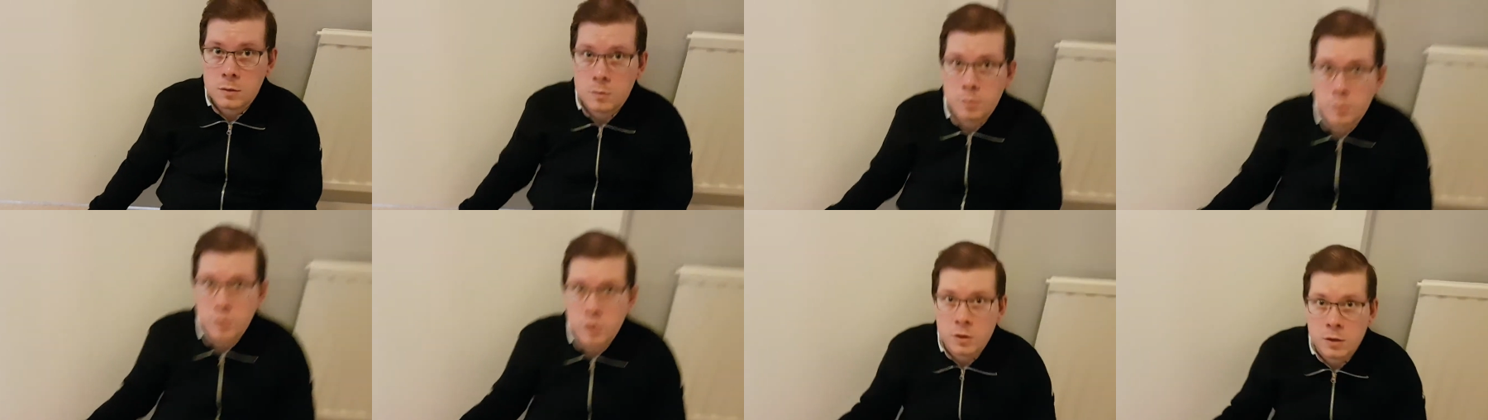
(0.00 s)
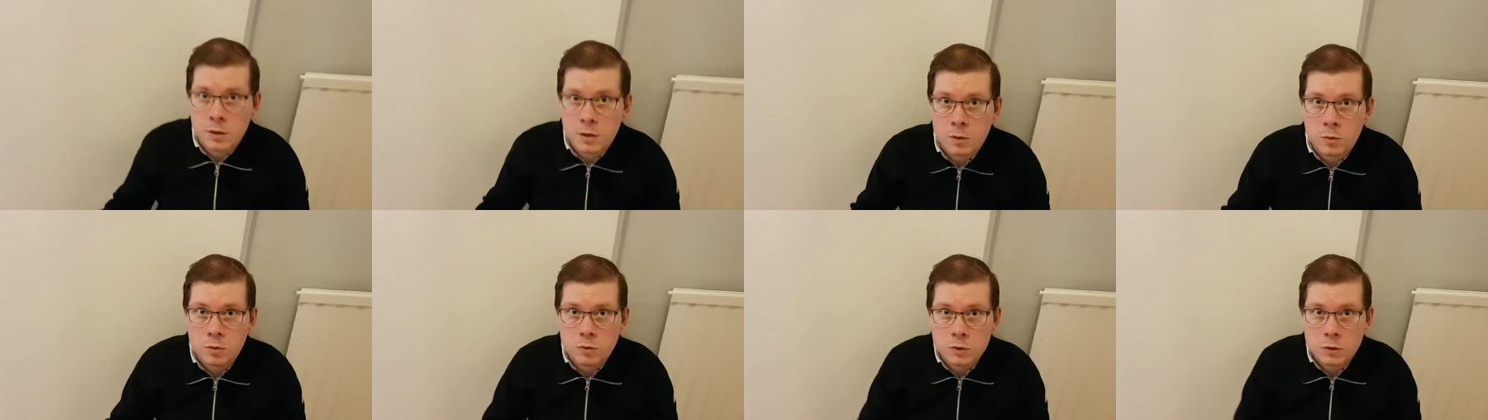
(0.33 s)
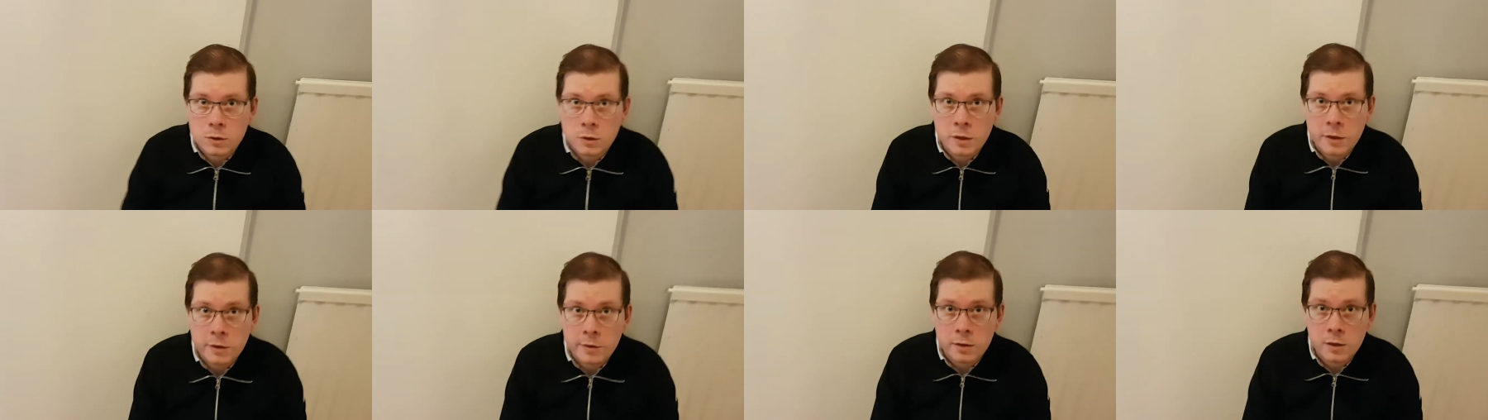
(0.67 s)
but it was
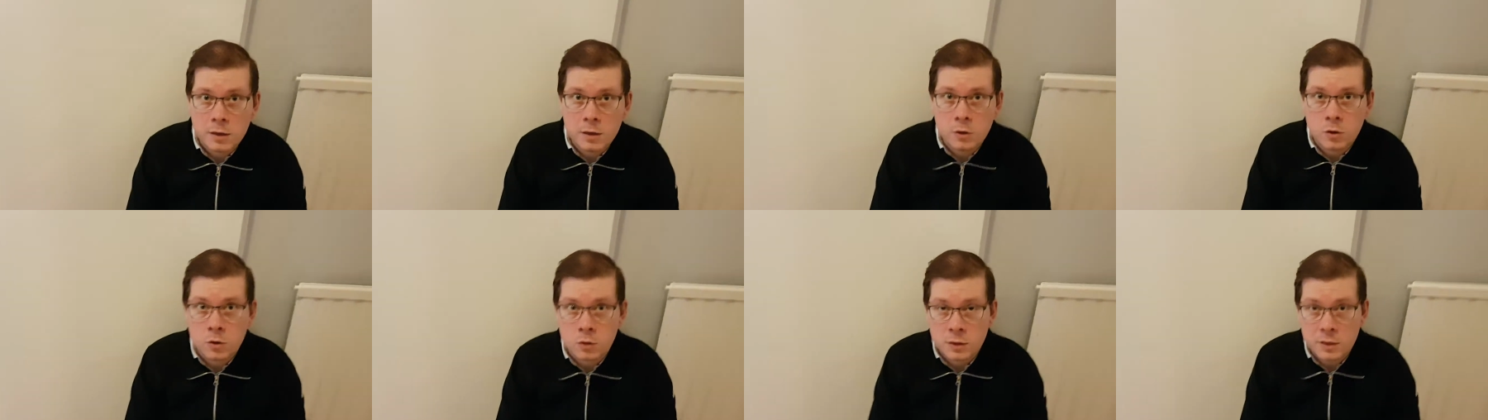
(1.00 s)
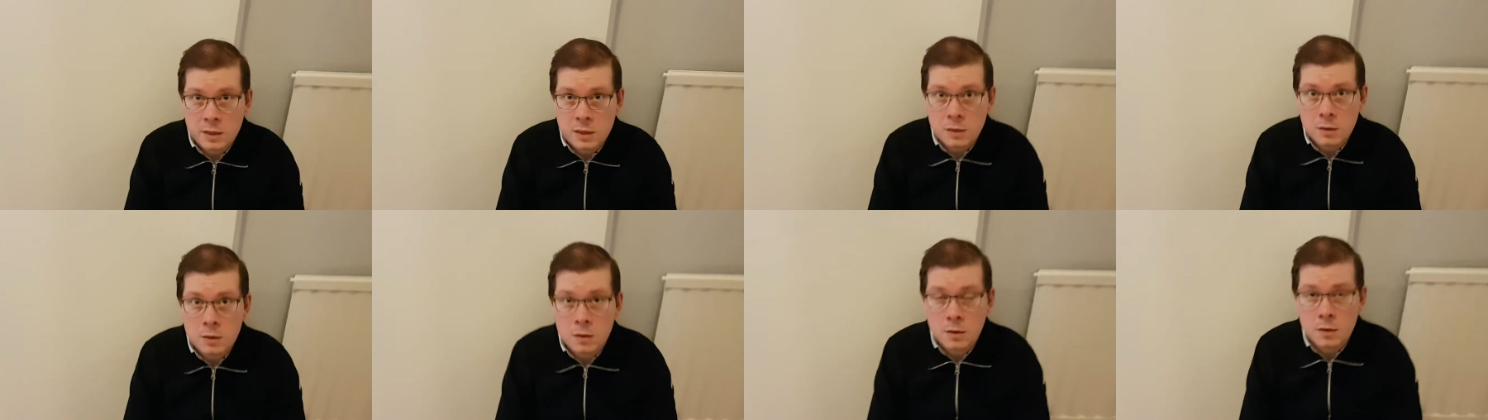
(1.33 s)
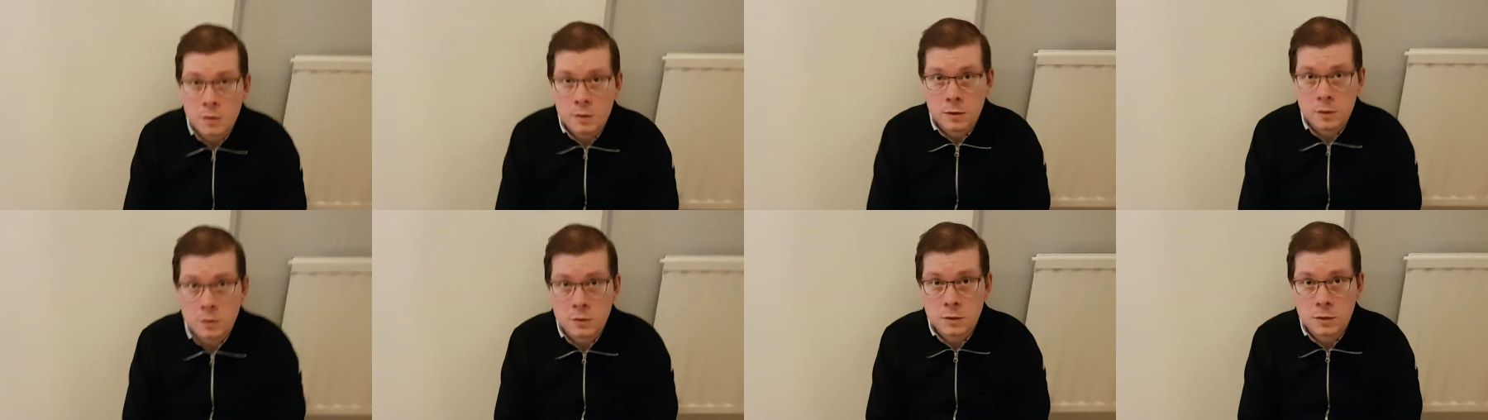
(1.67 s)
clearly not needed
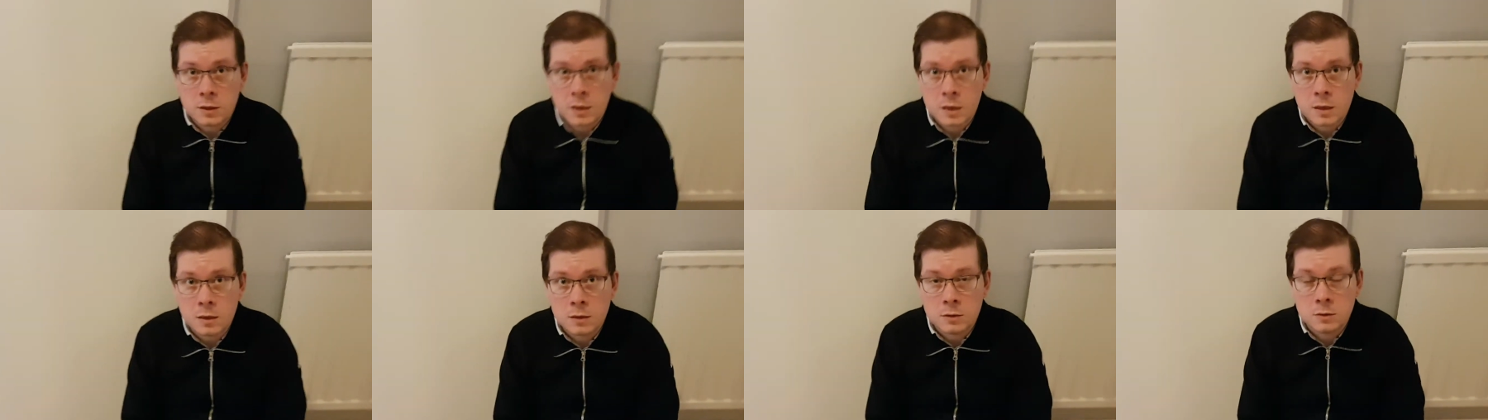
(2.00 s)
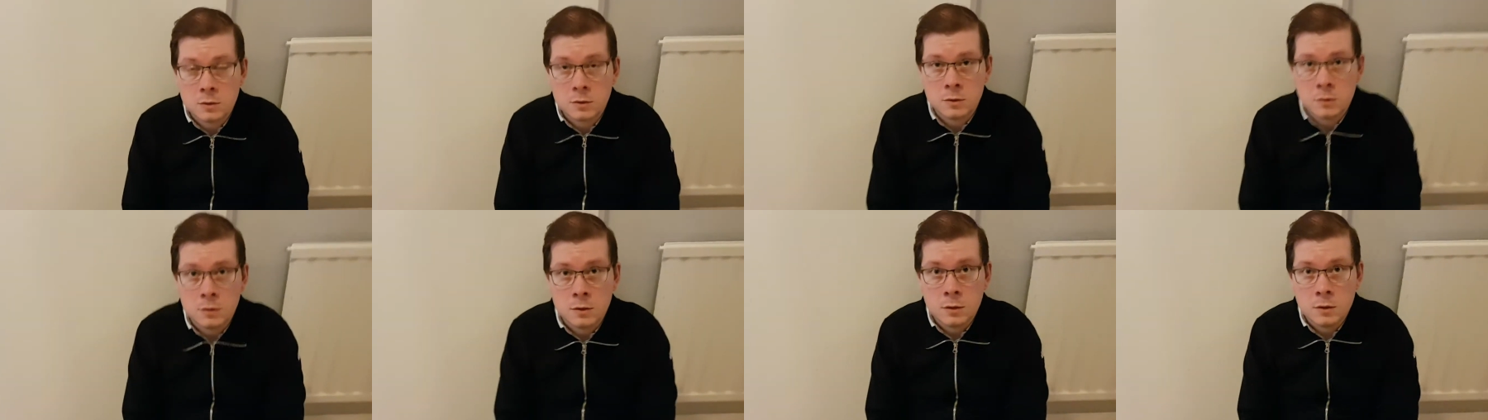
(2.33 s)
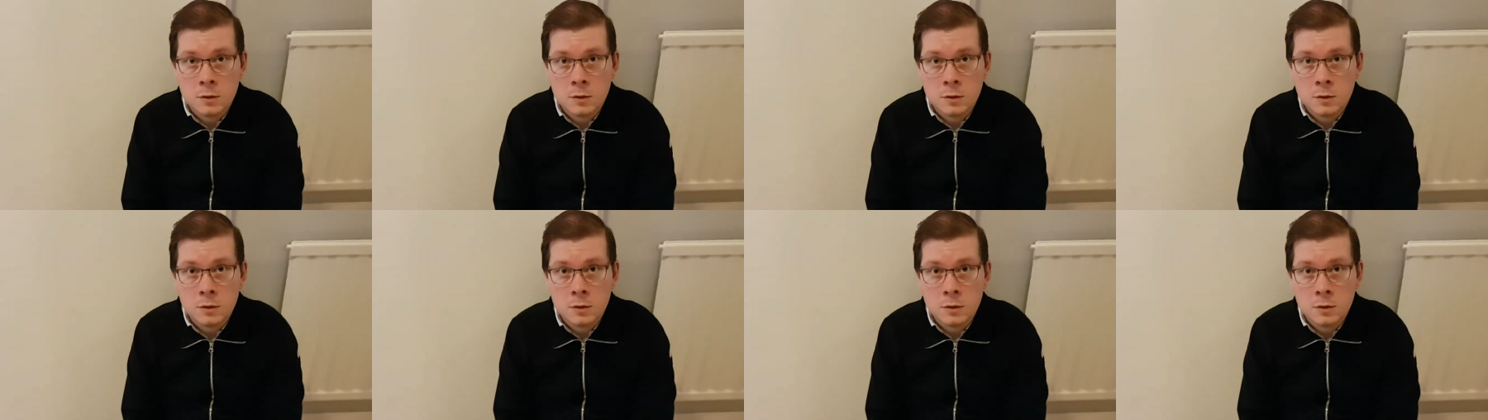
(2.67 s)
in this case.